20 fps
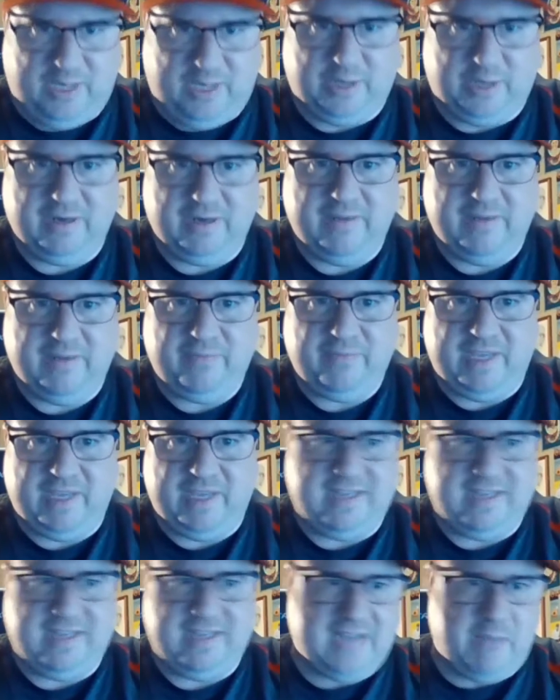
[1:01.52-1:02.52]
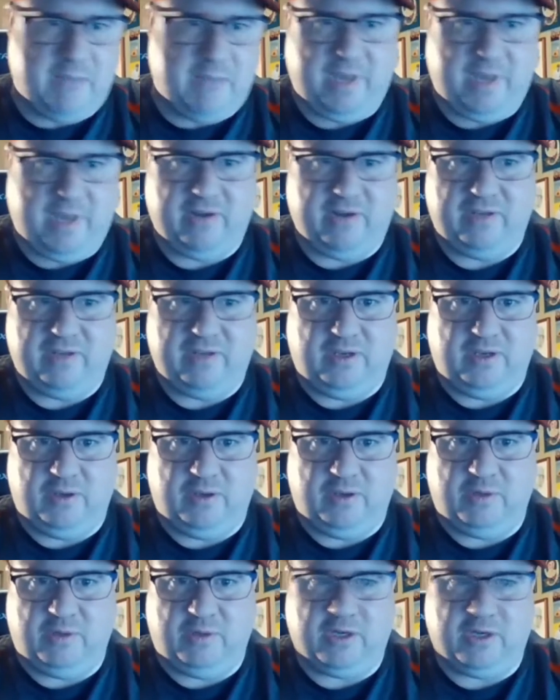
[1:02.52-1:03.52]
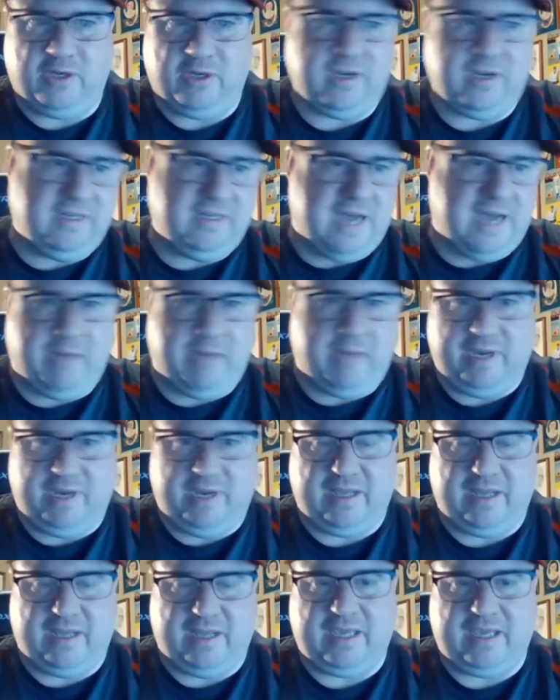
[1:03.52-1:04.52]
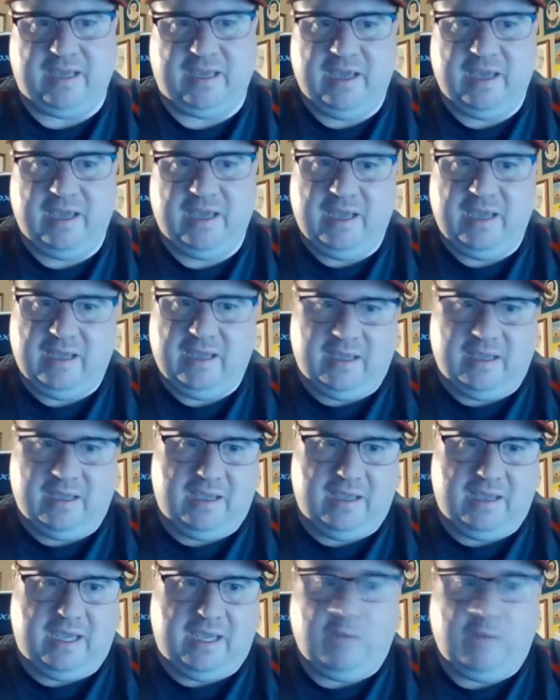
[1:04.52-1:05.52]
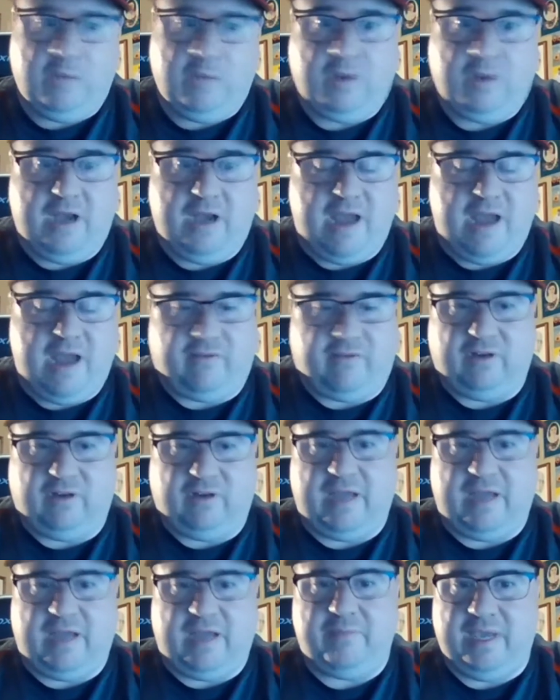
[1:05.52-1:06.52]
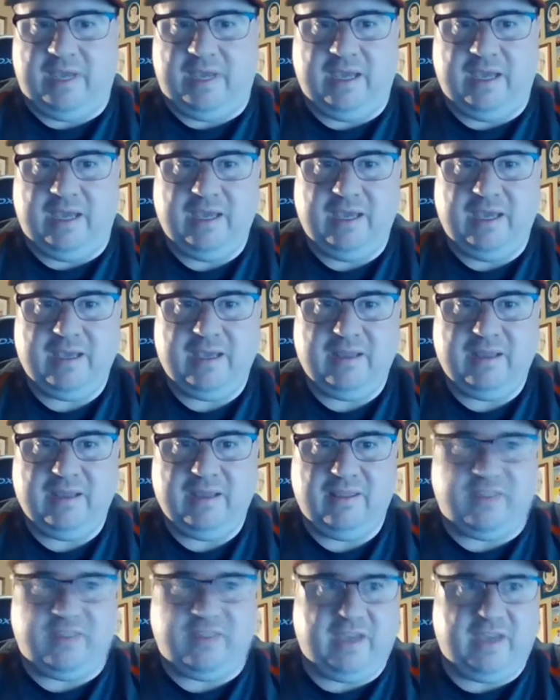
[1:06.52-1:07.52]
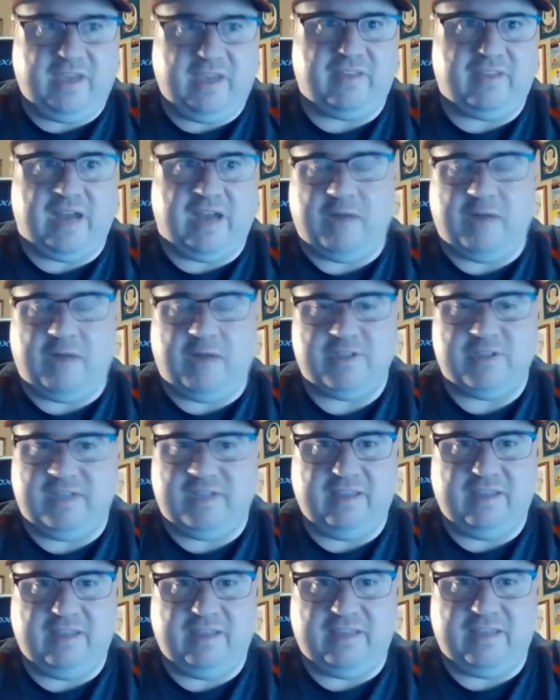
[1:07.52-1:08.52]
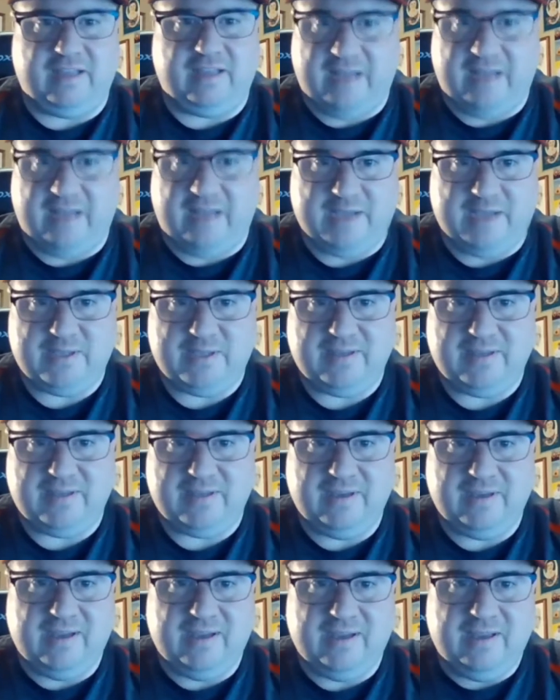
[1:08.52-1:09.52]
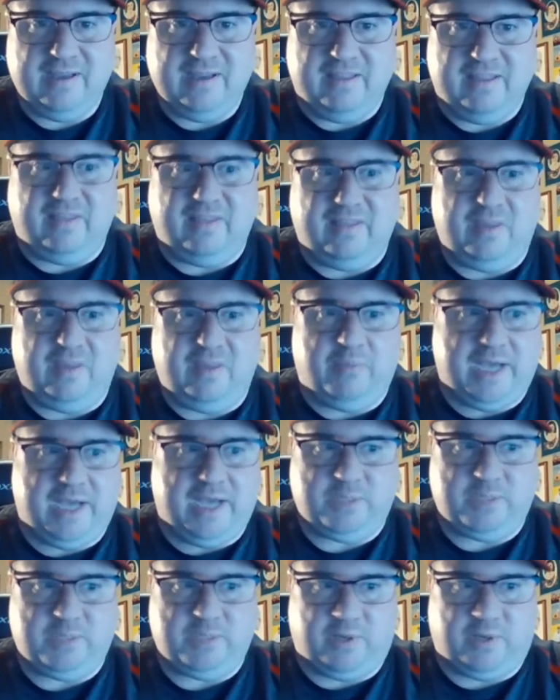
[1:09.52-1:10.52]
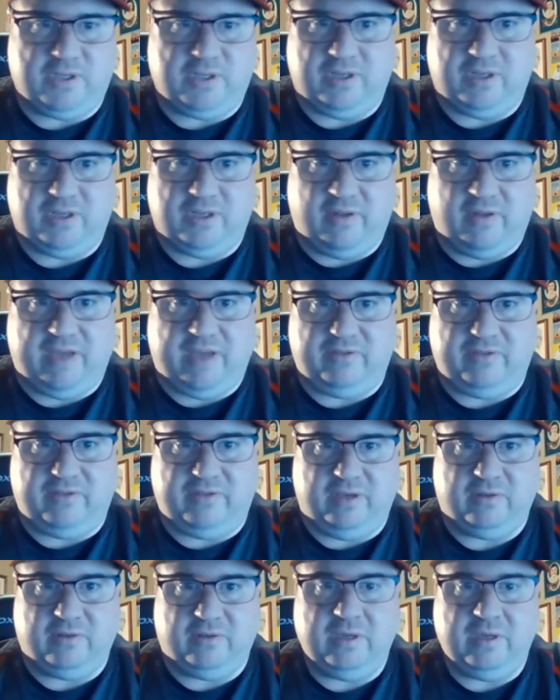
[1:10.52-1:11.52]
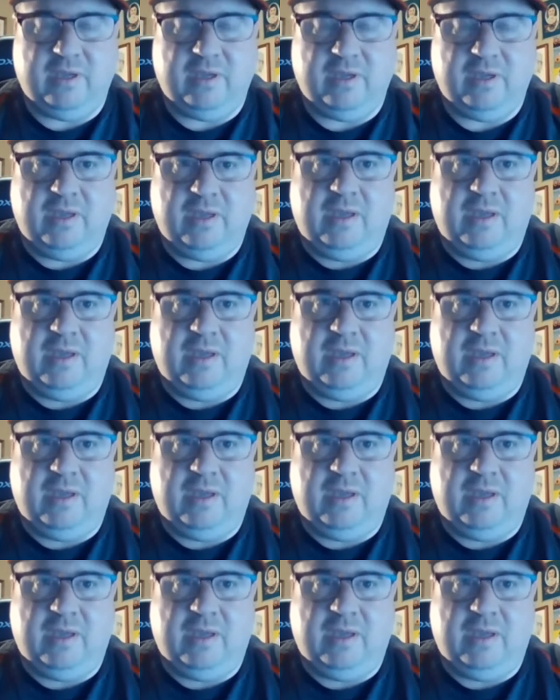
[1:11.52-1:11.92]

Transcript: here. He's not better than you. You're going to dominate." Like, he would never let me think that I was anything less than the best person on that field.